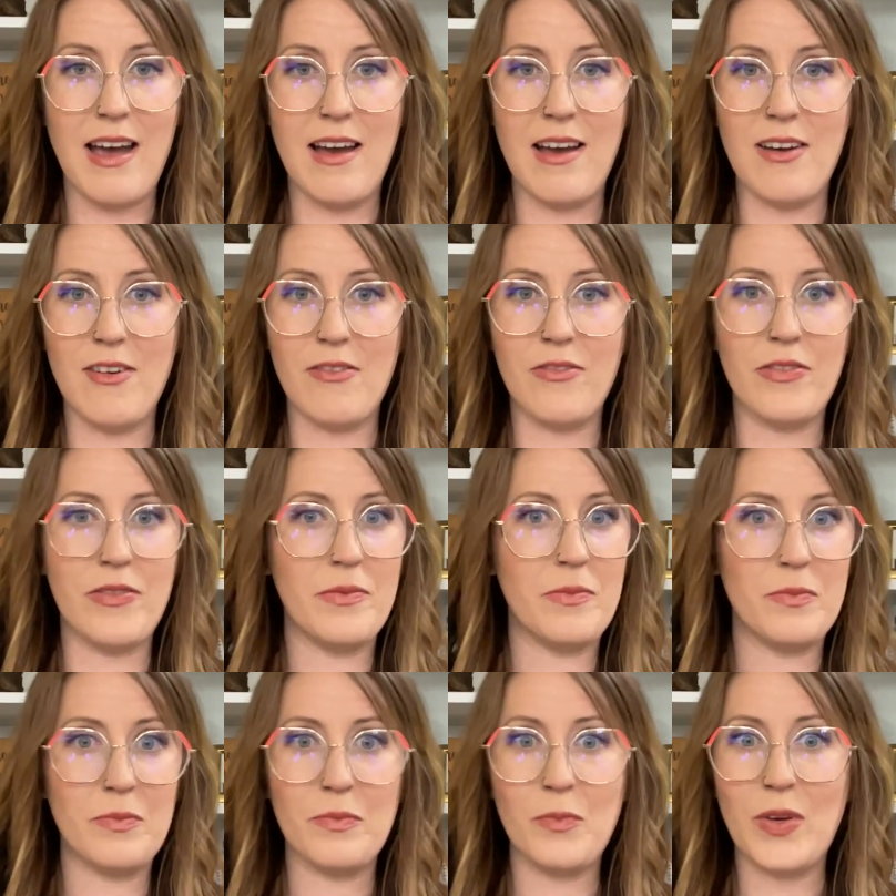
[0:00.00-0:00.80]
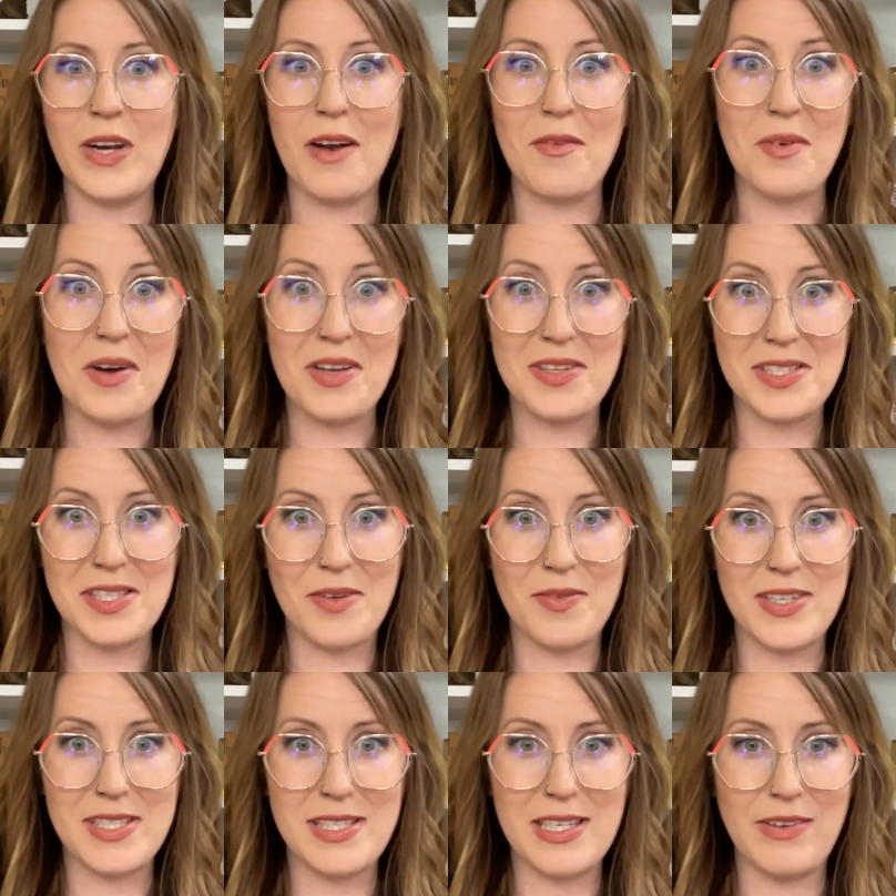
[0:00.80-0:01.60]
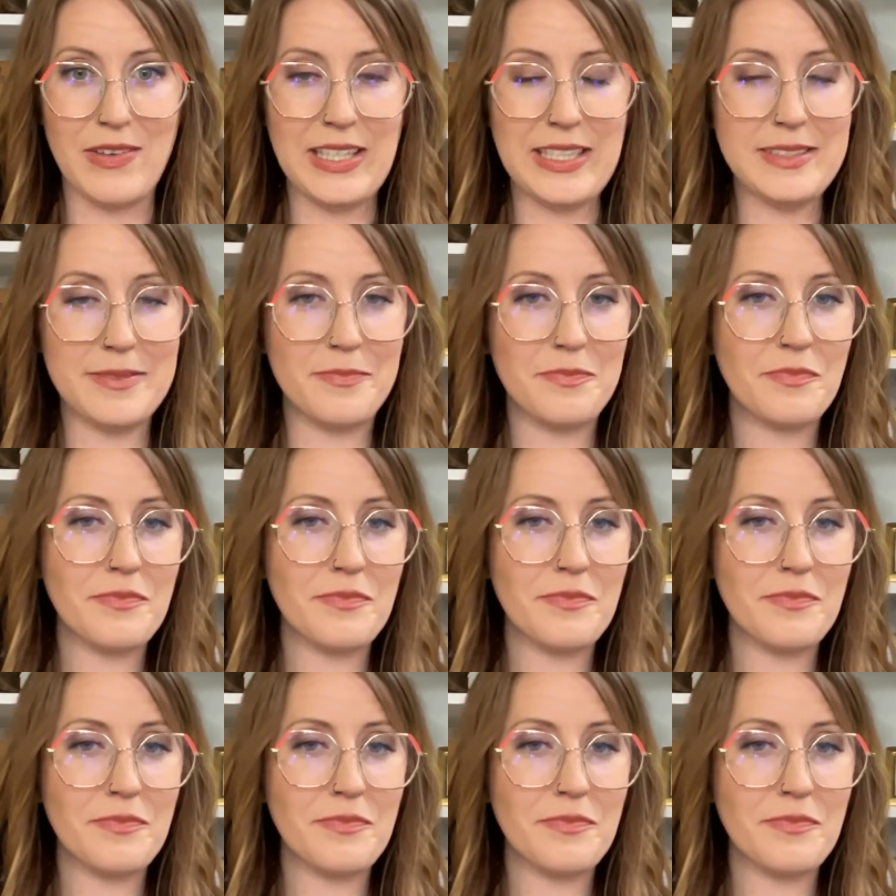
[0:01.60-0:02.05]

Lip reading: of whatever else they're receiving.